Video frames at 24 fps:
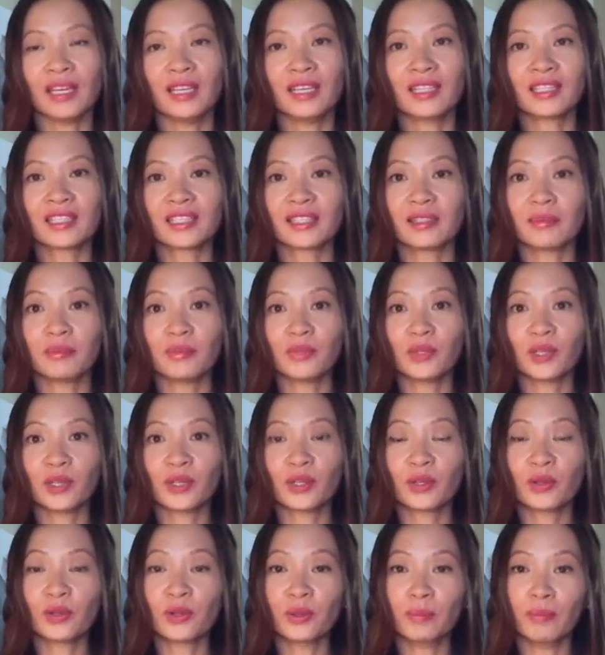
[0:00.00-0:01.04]
it's the more
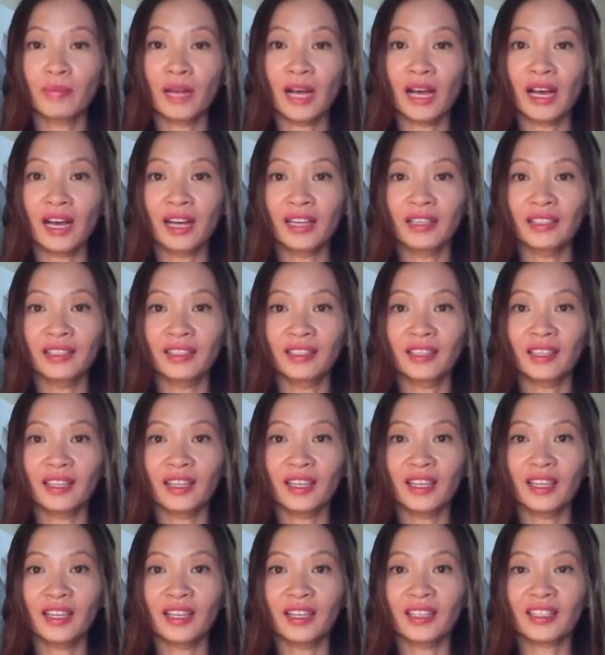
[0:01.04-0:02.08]
gourmand
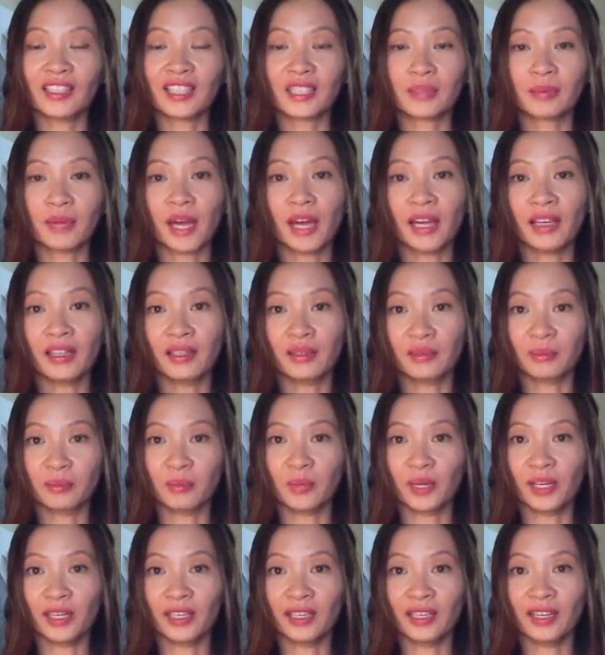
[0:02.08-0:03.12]
inspired
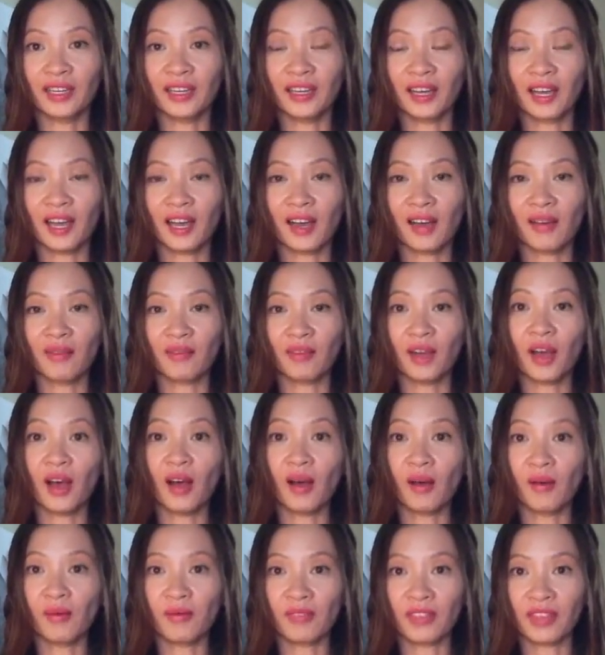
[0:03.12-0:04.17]
one of
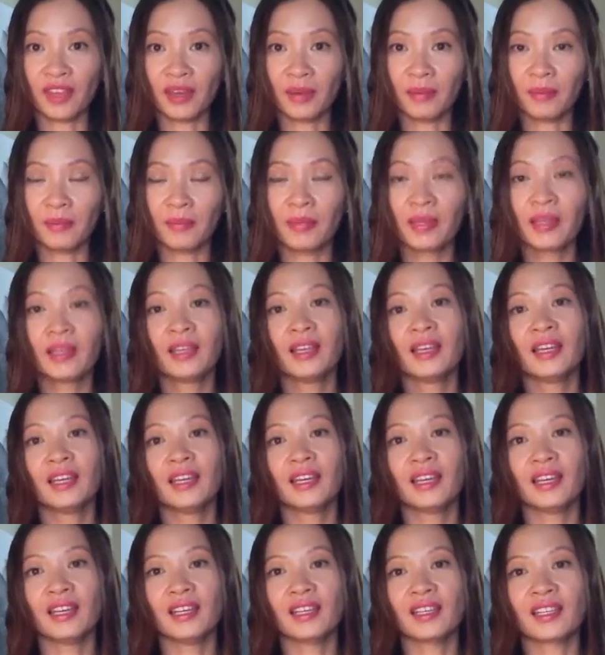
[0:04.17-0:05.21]
all of them.
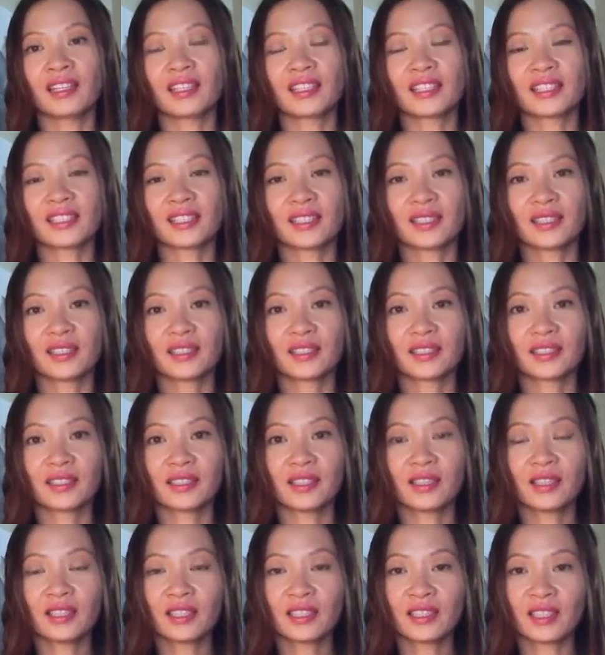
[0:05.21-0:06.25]
It
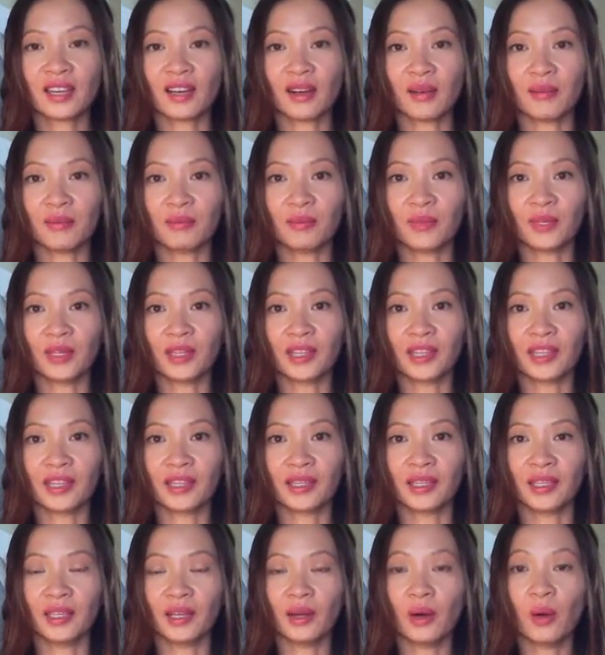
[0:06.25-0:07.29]
starts off with
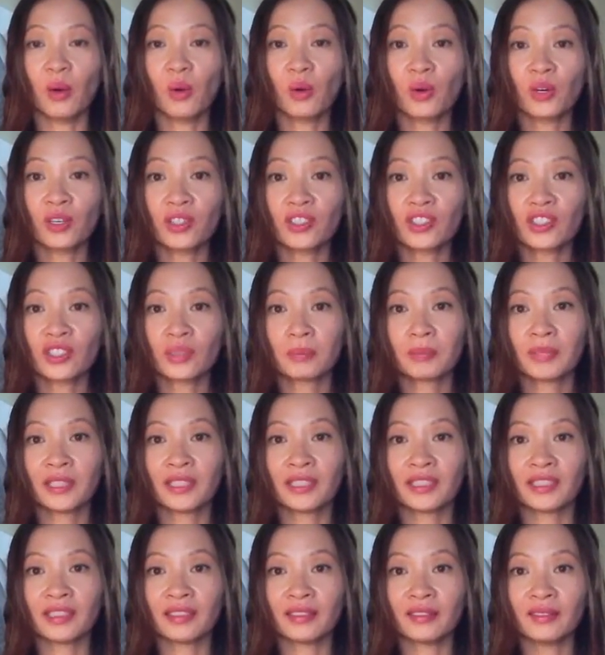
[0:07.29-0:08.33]
an orange
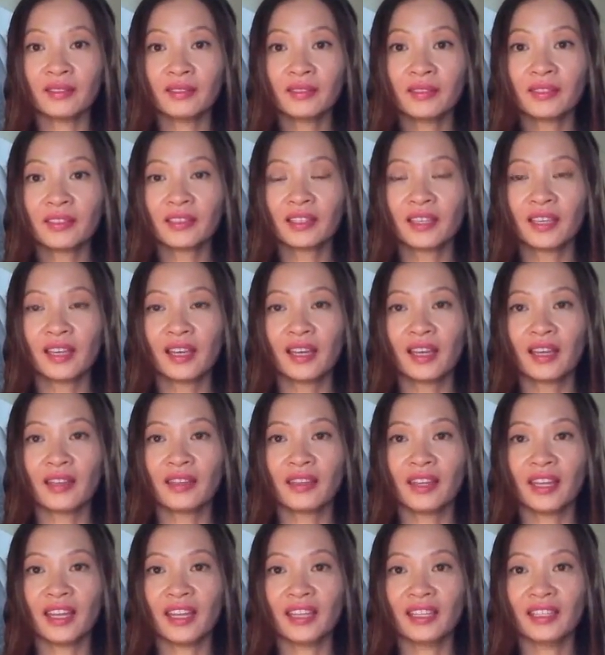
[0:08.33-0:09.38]
peel,
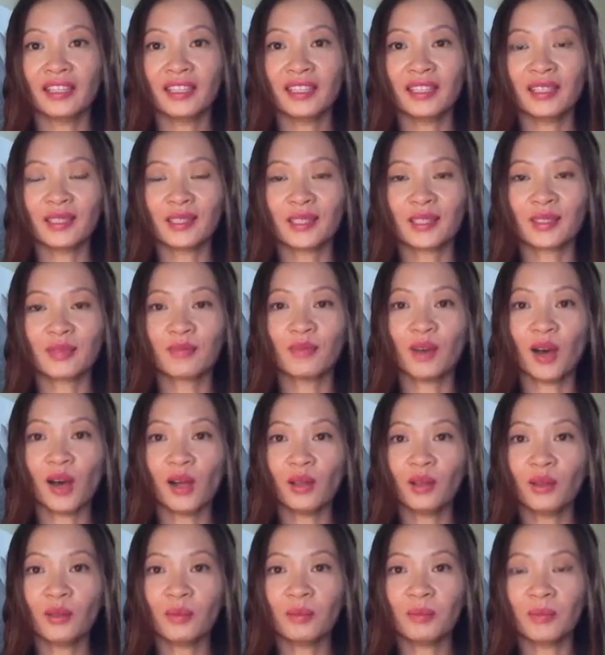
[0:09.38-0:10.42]
then it's
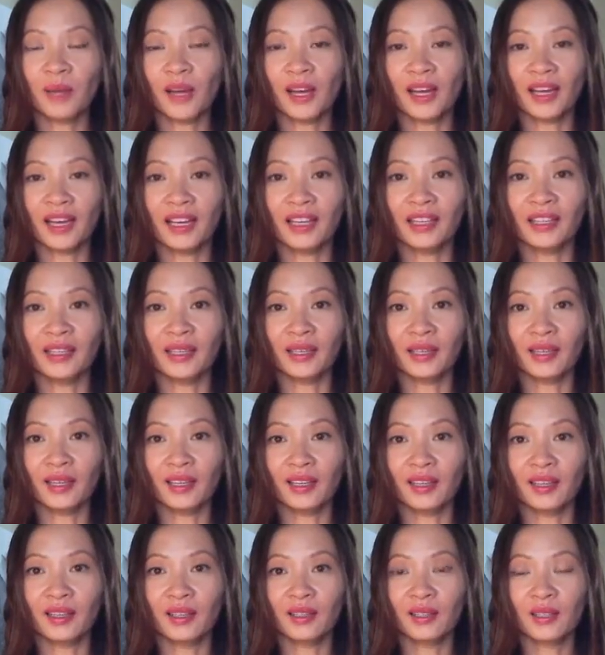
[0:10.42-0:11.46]
followed by
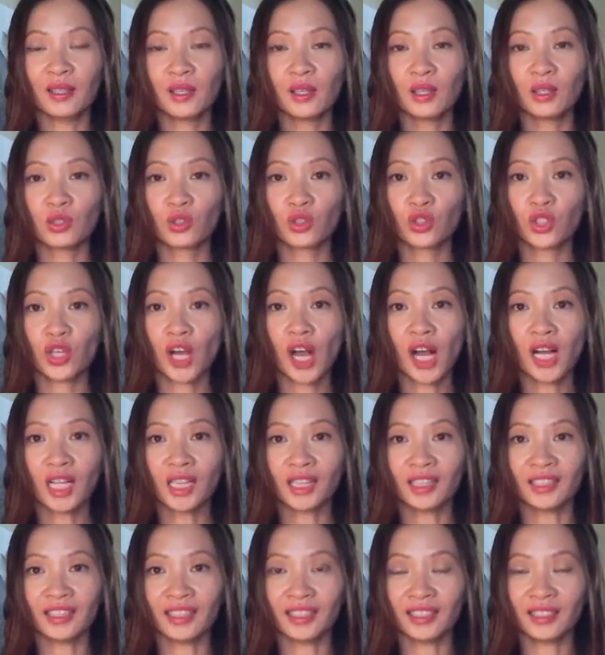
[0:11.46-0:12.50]
a
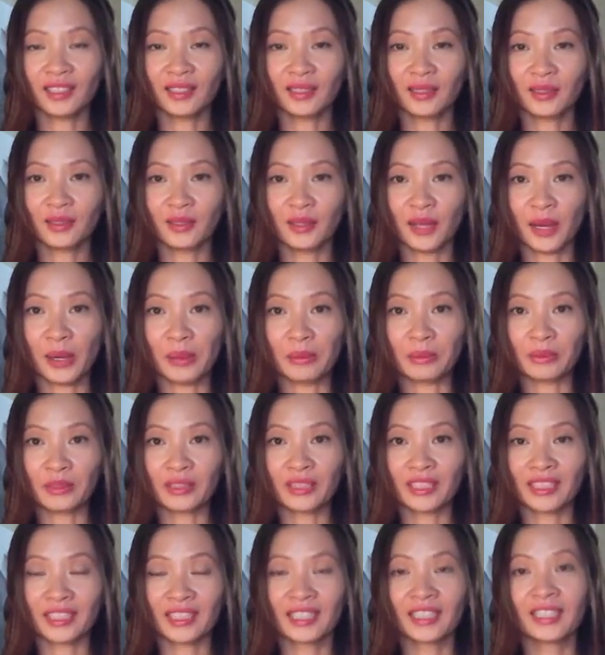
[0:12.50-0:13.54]
chocolate
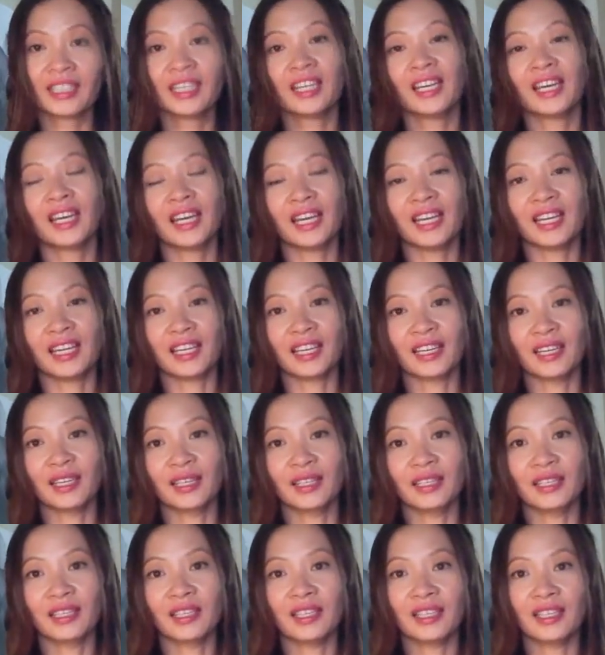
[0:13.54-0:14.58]
note,
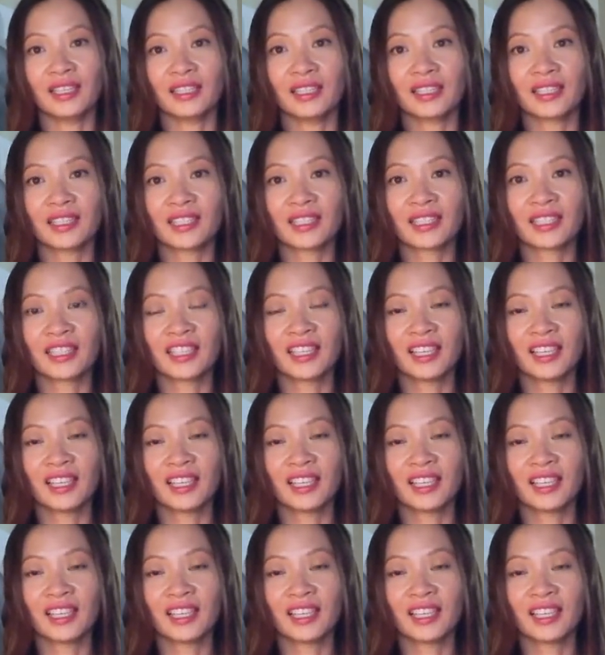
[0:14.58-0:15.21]
and it's